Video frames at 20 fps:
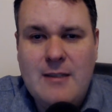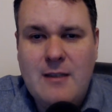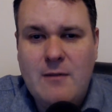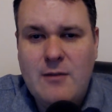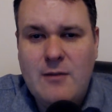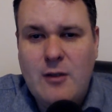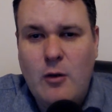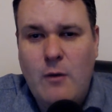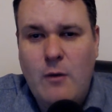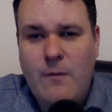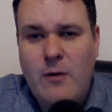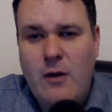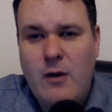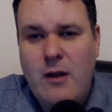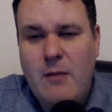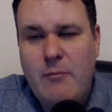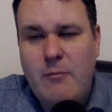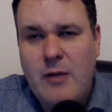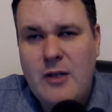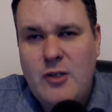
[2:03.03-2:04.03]
So if you're
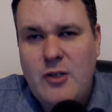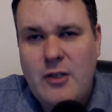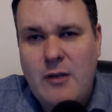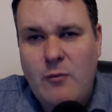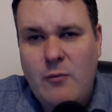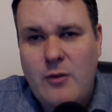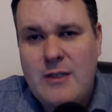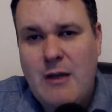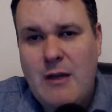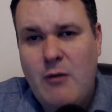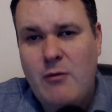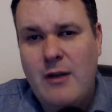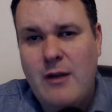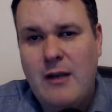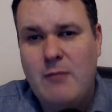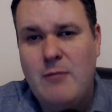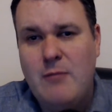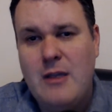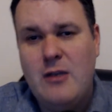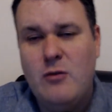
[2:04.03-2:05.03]
on a budget, which I would
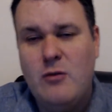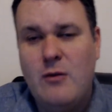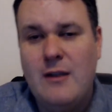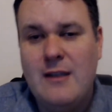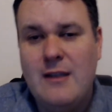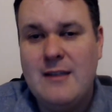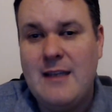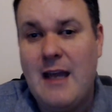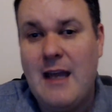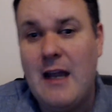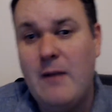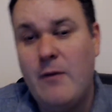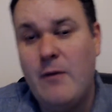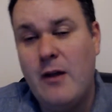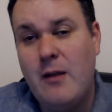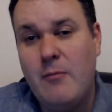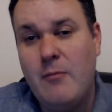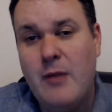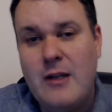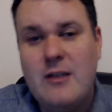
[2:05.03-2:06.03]
recommend doing this kind of
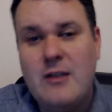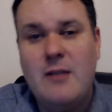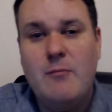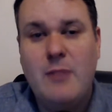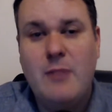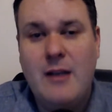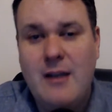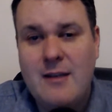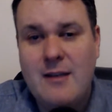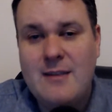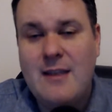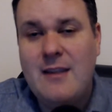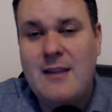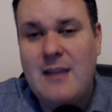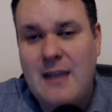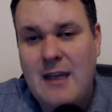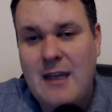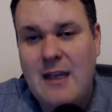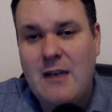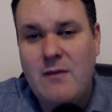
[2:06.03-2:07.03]
on a budget, because at
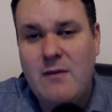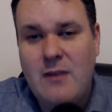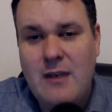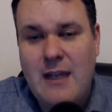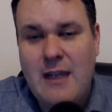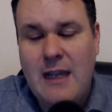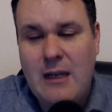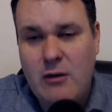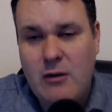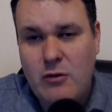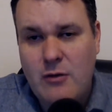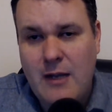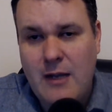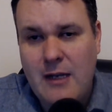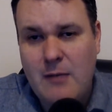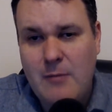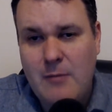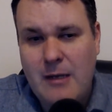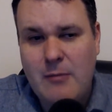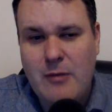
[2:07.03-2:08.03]
the end of the day, you're
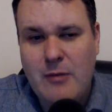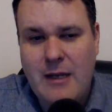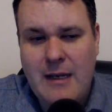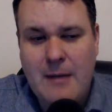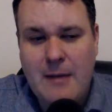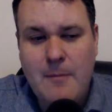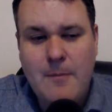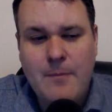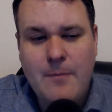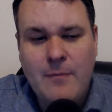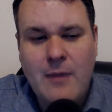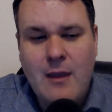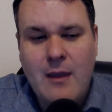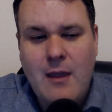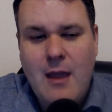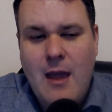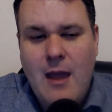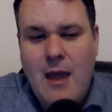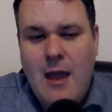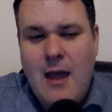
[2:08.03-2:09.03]
trying to make money.
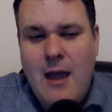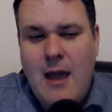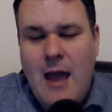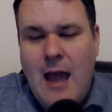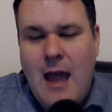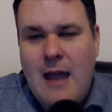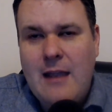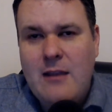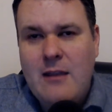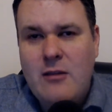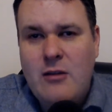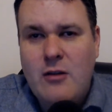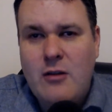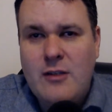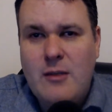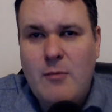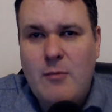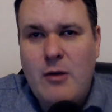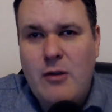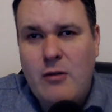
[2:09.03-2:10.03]

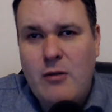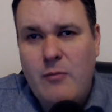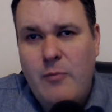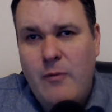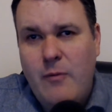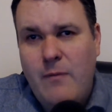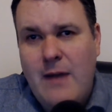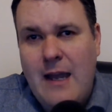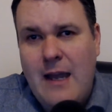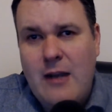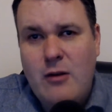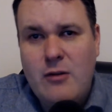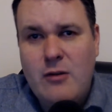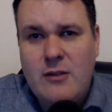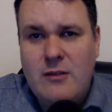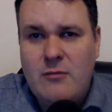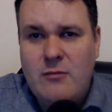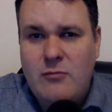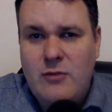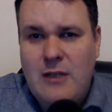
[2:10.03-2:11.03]
There's some other
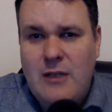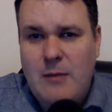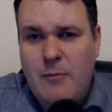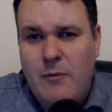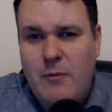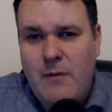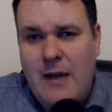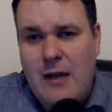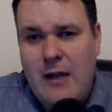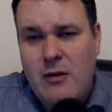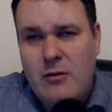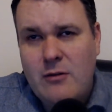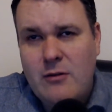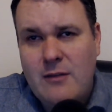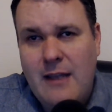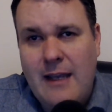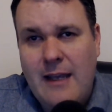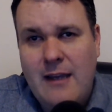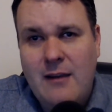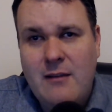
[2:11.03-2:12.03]
providers, cheap
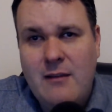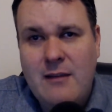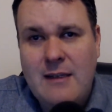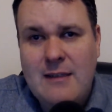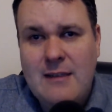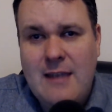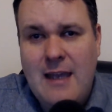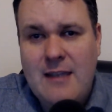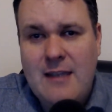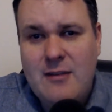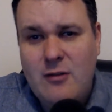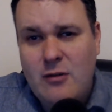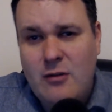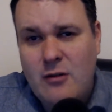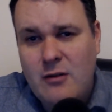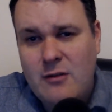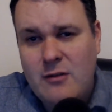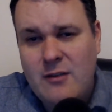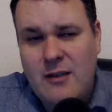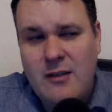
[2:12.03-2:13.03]
providers like these
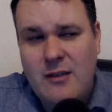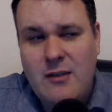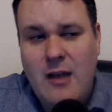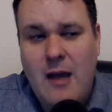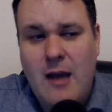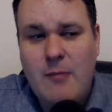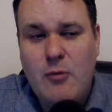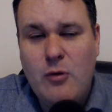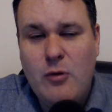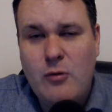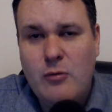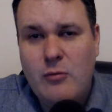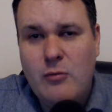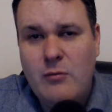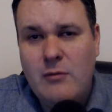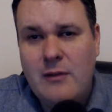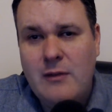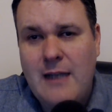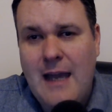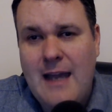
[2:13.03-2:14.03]
Hetzner's,
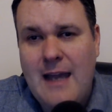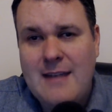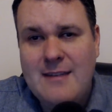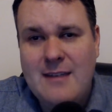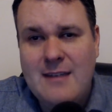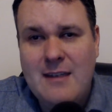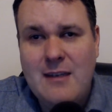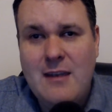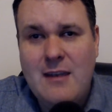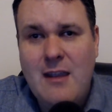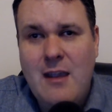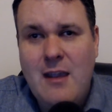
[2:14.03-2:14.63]
Contabo guys in